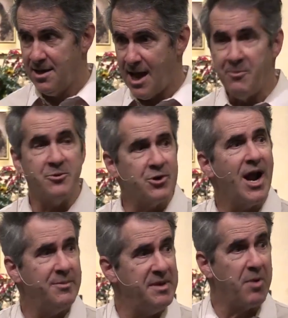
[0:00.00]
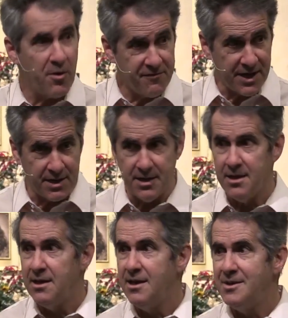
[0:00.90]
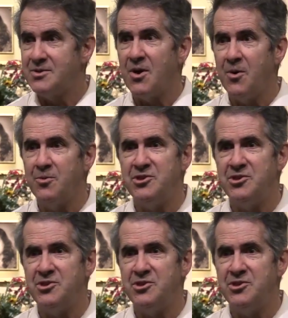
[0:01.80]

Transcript: We're trying to be perfect. So